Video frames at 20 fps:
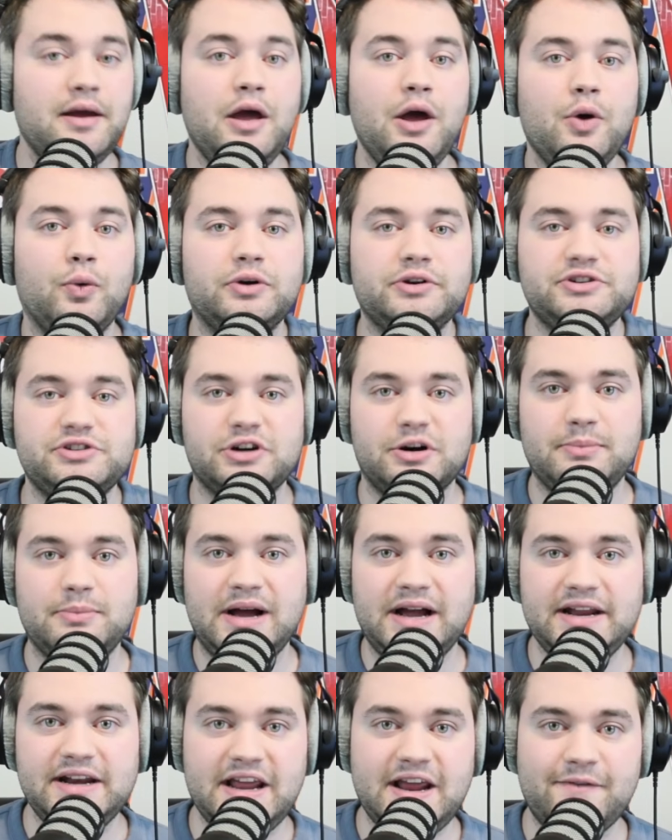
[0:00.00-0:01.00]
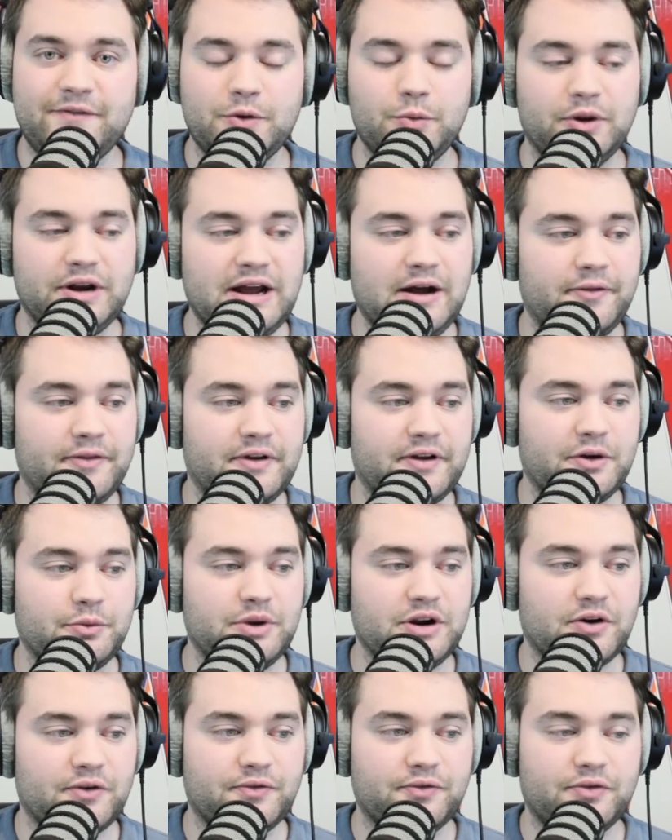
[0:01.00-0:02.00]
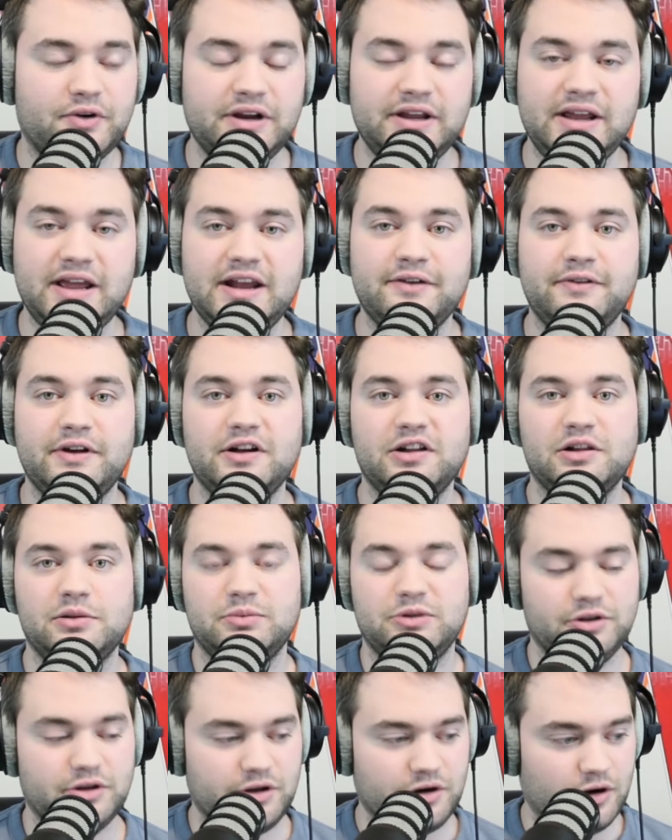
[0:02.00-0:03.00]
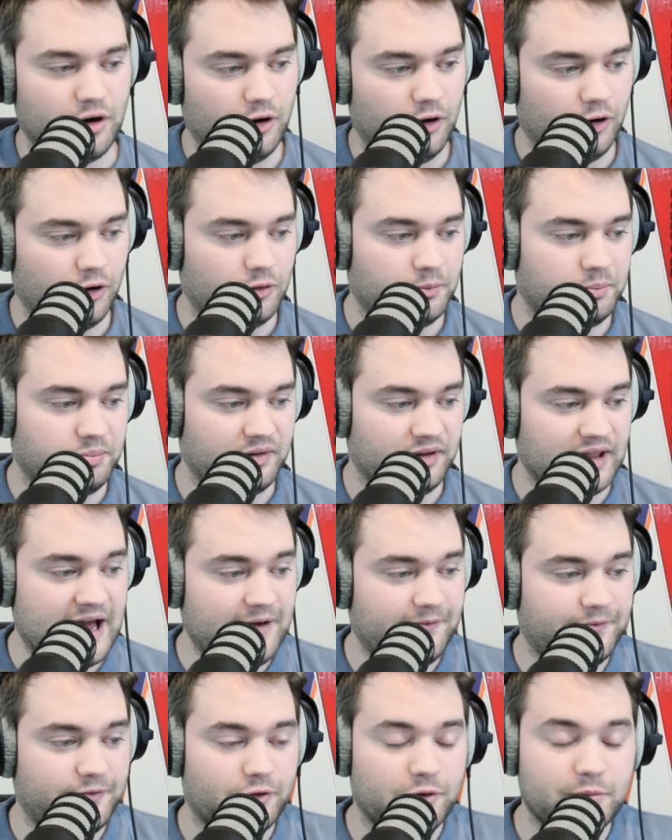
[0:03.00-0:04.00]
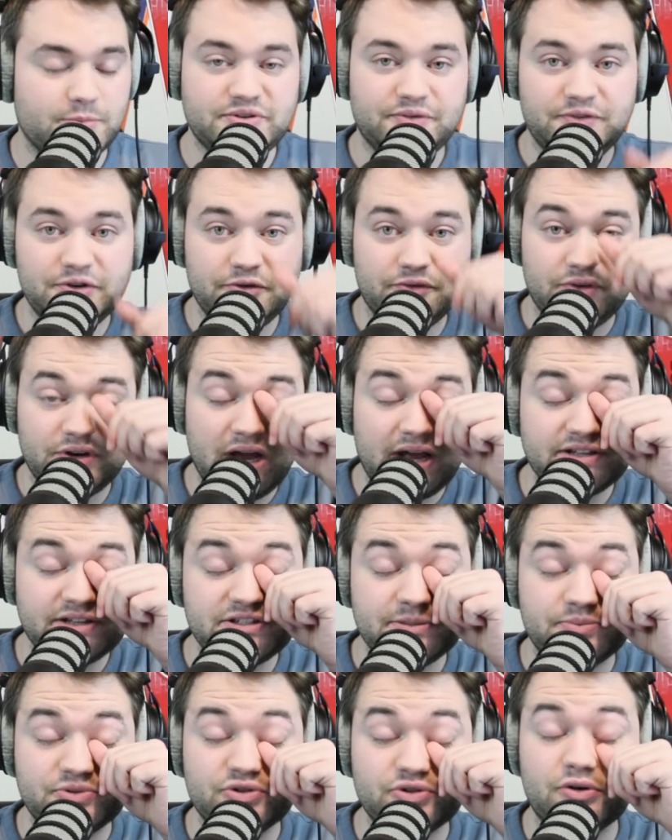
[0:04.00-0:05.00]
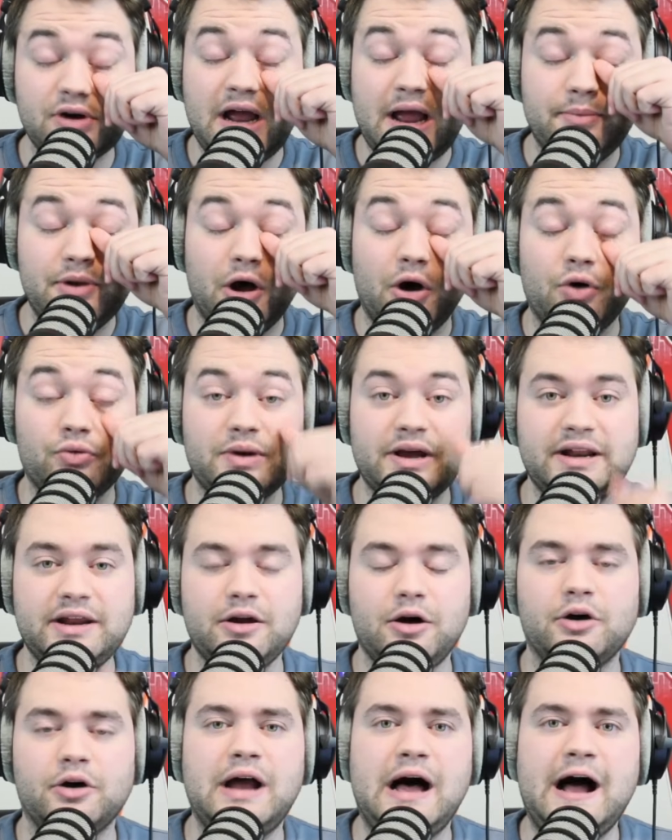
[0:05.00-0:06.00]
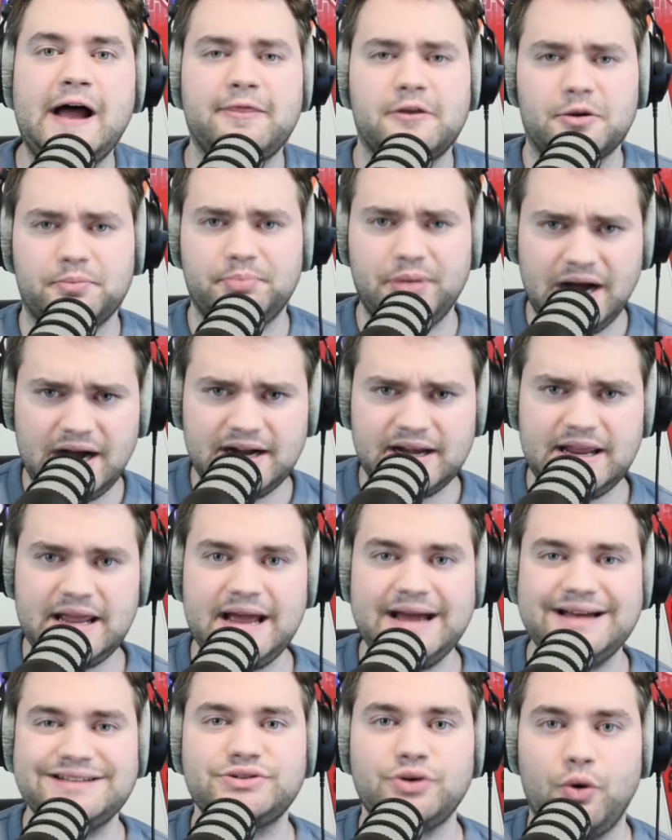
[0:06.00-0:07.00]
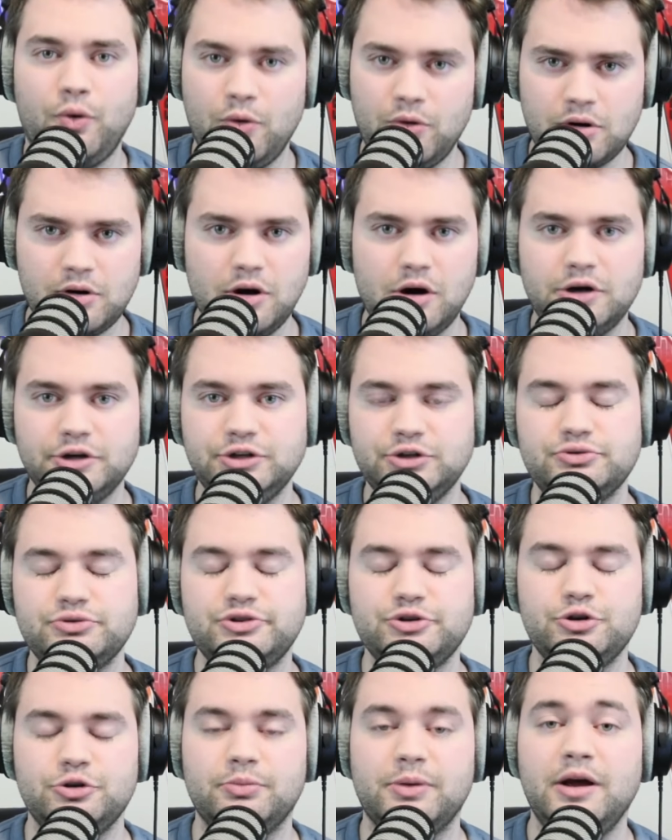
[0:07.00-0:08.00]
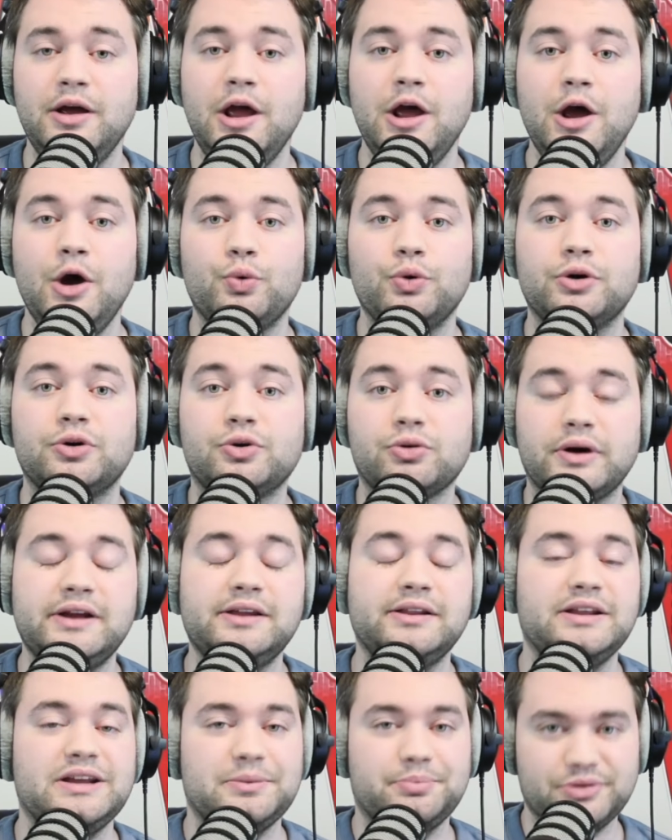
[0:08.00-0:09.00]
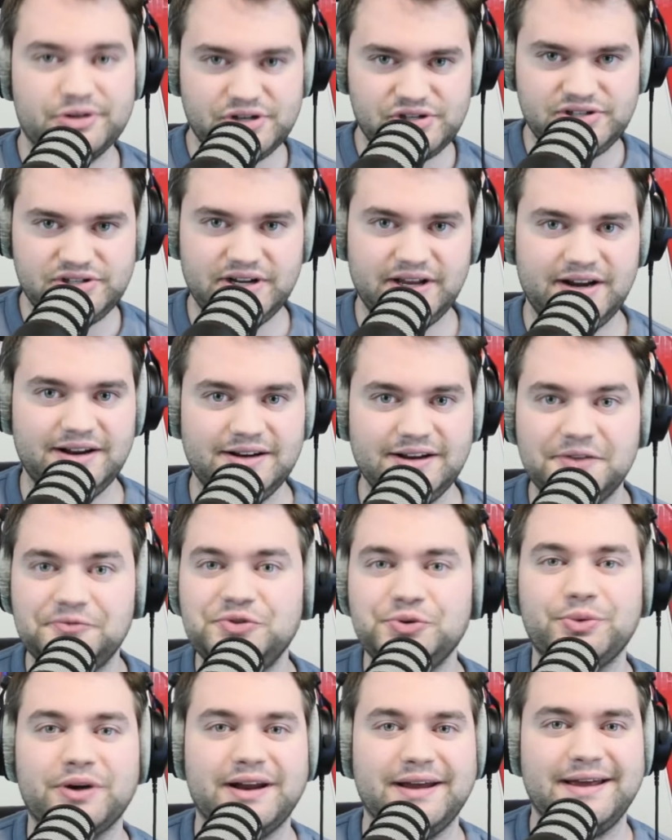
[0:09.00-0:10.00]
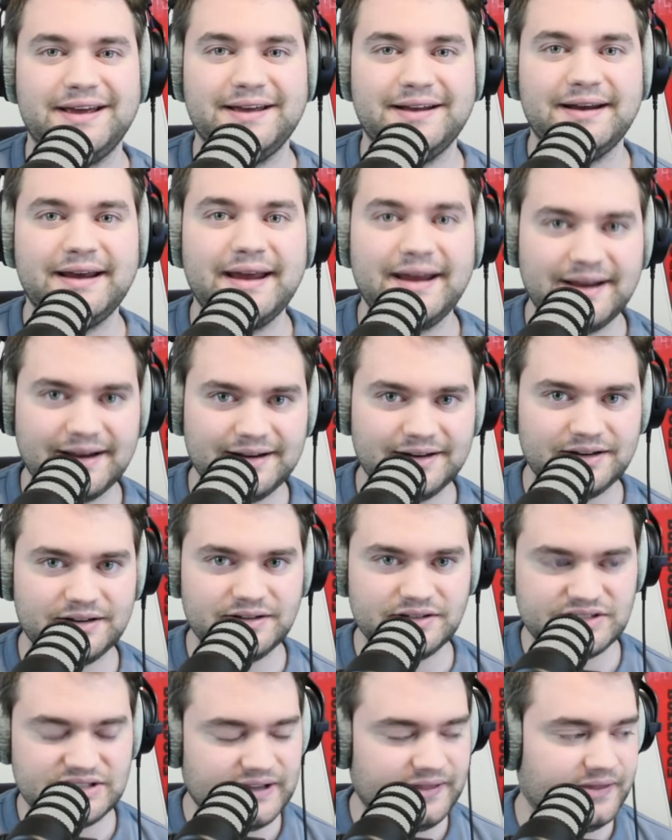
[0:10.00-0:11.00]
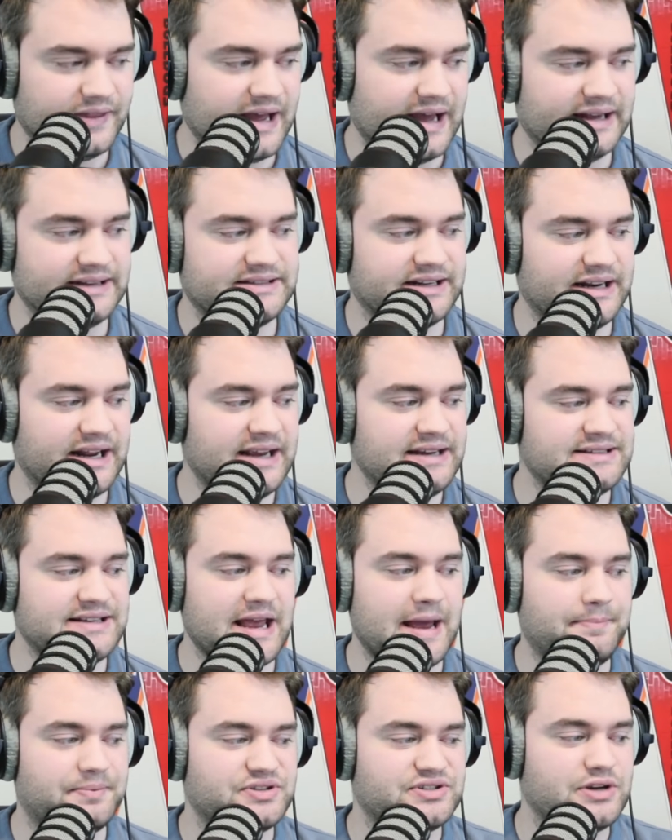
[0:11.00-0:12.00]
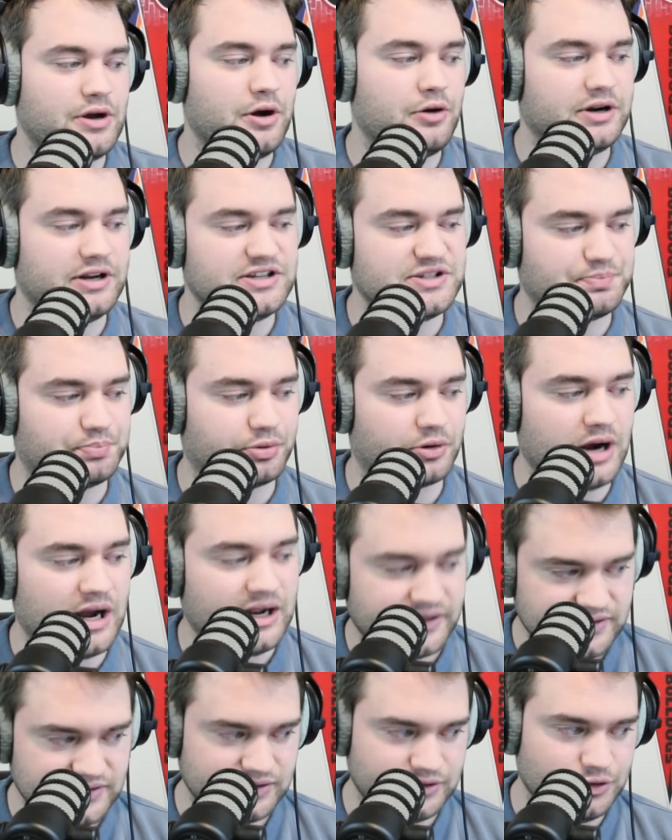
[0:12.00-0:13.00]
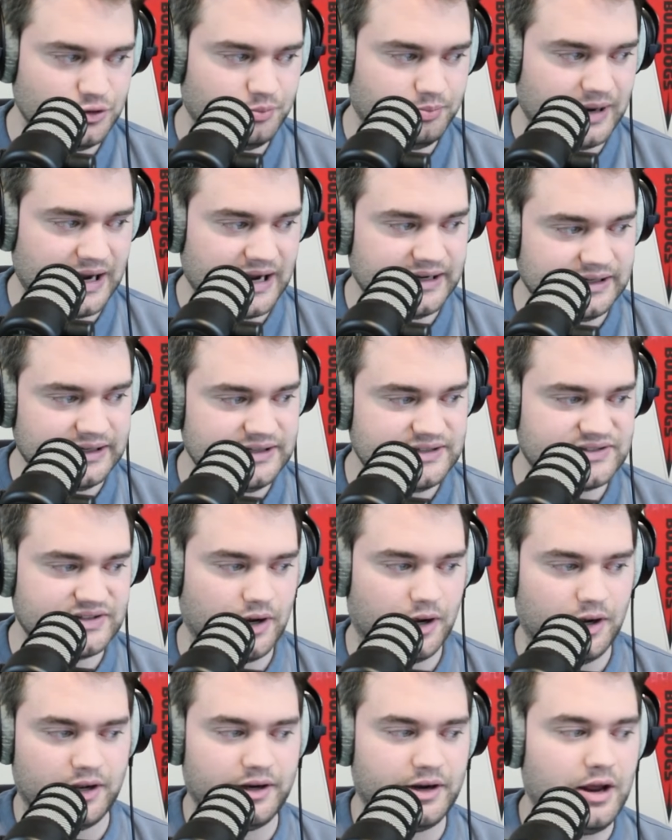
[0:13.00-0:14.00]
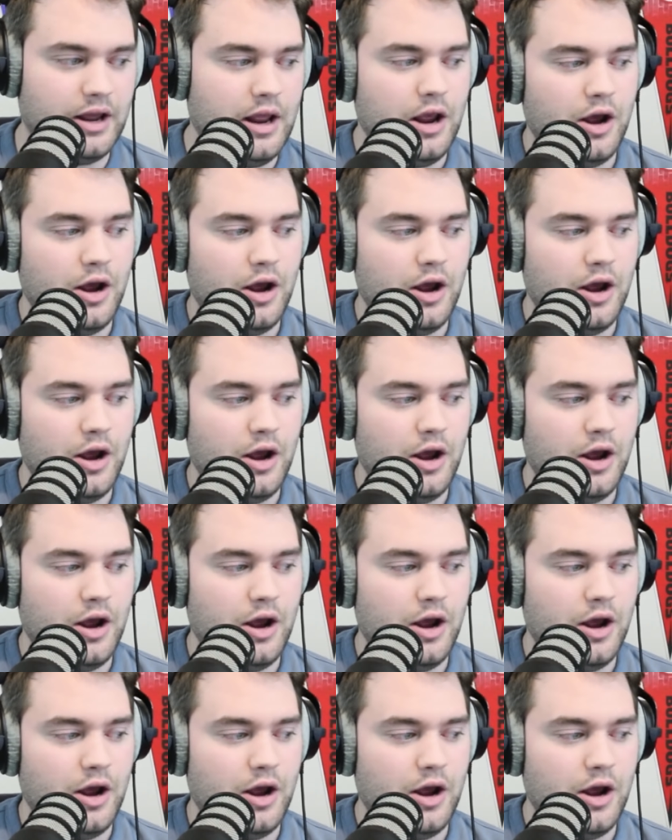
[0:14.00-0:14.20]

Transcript: Want to remind everyone out there that we are free and available on all platforms. If you've not subscribed already on either podcast or on YouTube, would greatly appreciate it if you went ahead and did that. Today's episode is brought to you by Nissan.